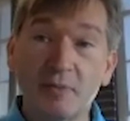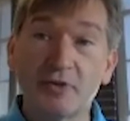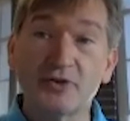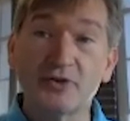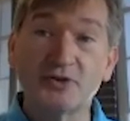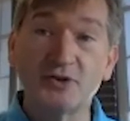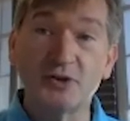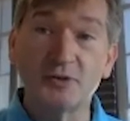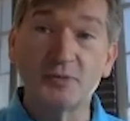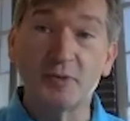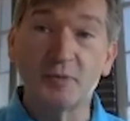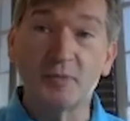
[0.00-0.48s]
the
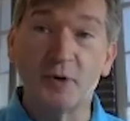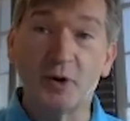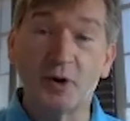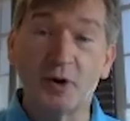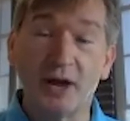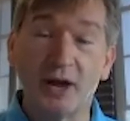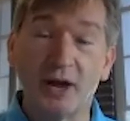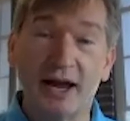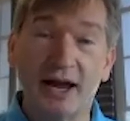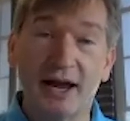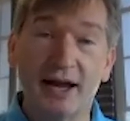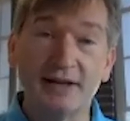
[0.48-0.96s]
Super Bowl
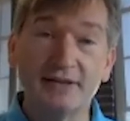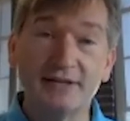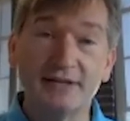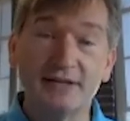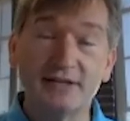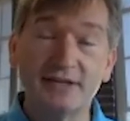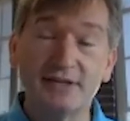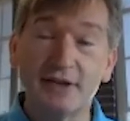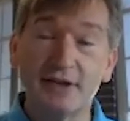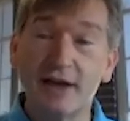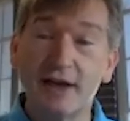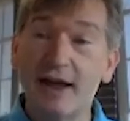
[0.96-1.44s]
ads
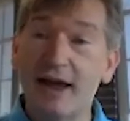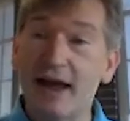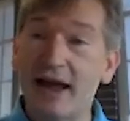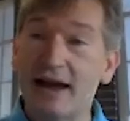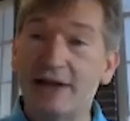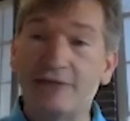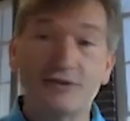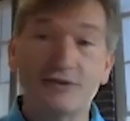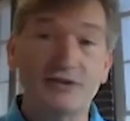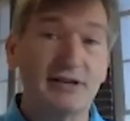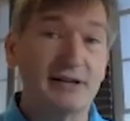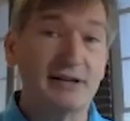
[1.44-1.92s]
as
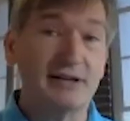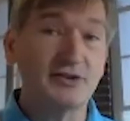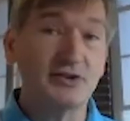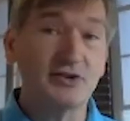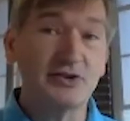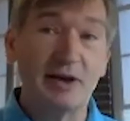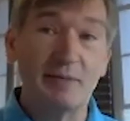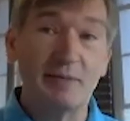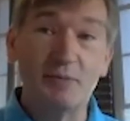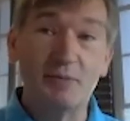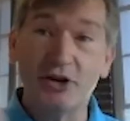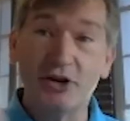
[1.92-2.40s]
advertisers
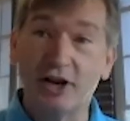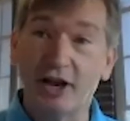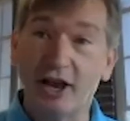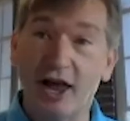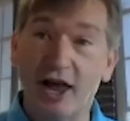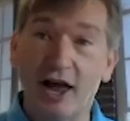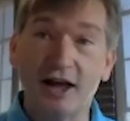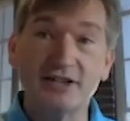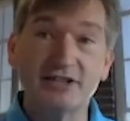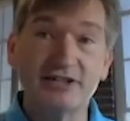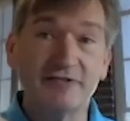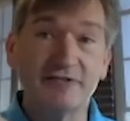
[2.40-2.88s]
have put
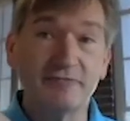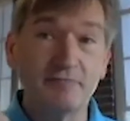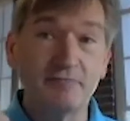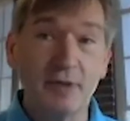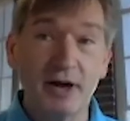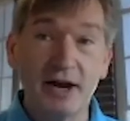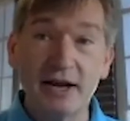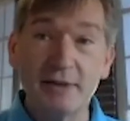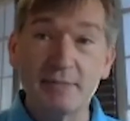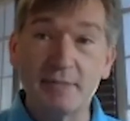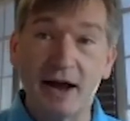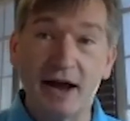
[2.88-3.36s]
lots of
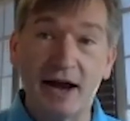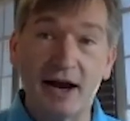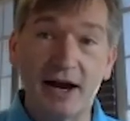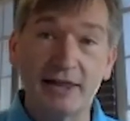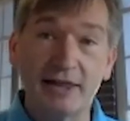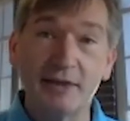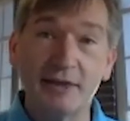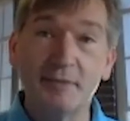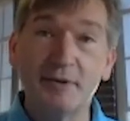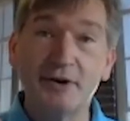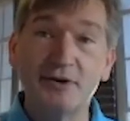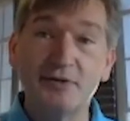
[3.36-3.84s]
money behind
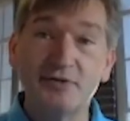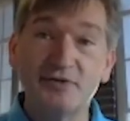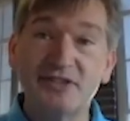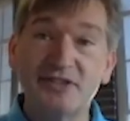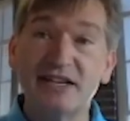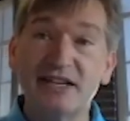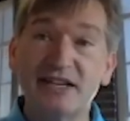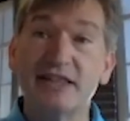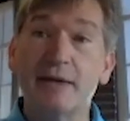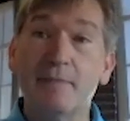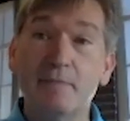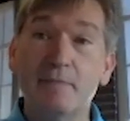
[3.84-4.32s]
them and you've
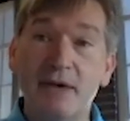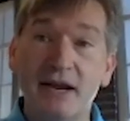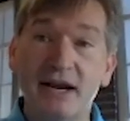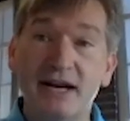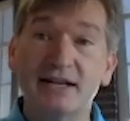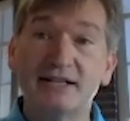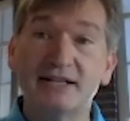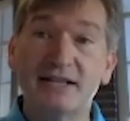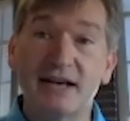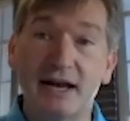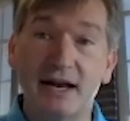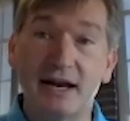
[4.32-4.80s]
seen them many
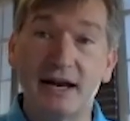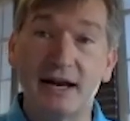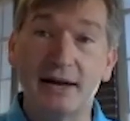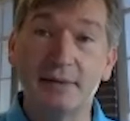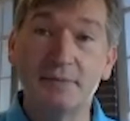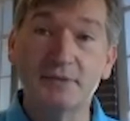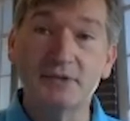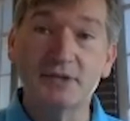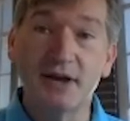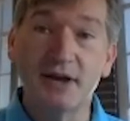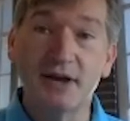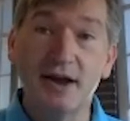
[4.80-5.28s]

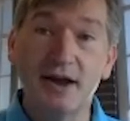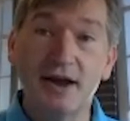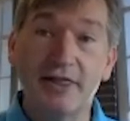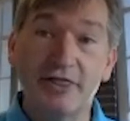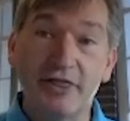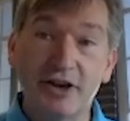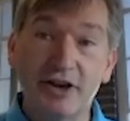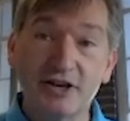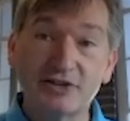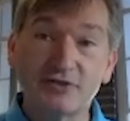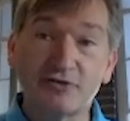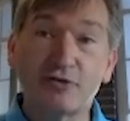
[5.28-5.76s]
times.
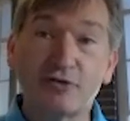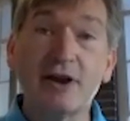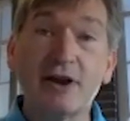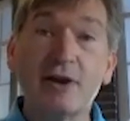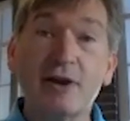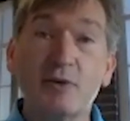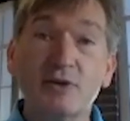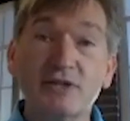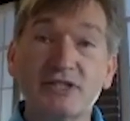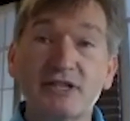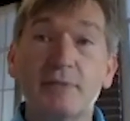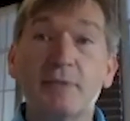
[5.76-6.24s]
Thus,
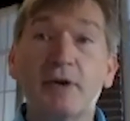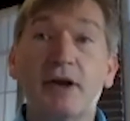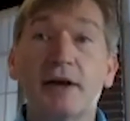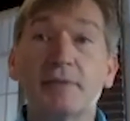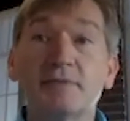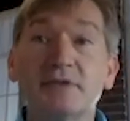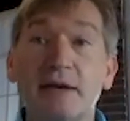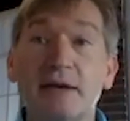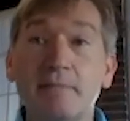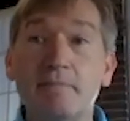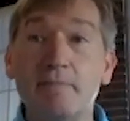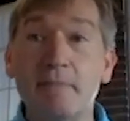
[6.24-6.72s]
frequency
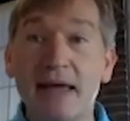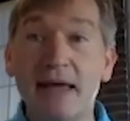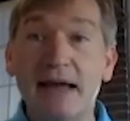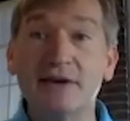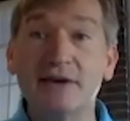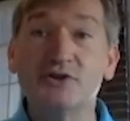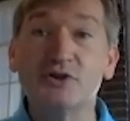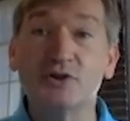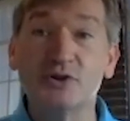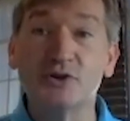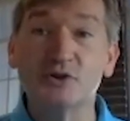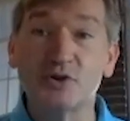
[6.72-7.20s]
becomes a
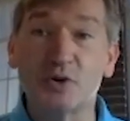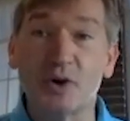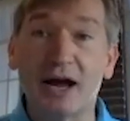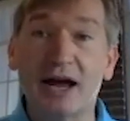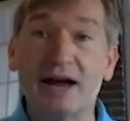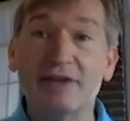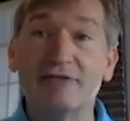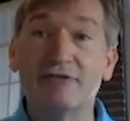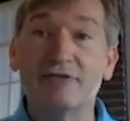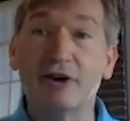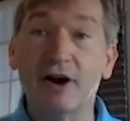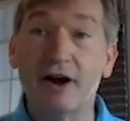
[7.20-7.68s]
major
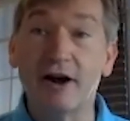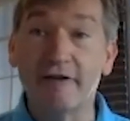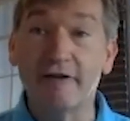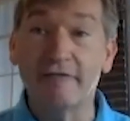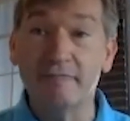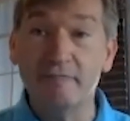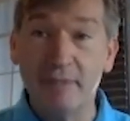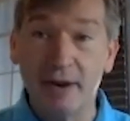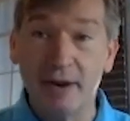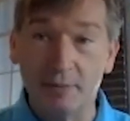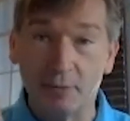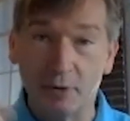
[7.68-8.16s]
driver of
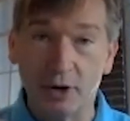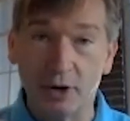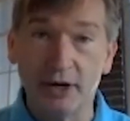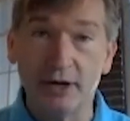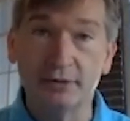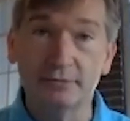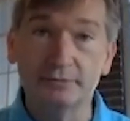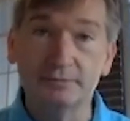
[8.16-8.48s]
memory.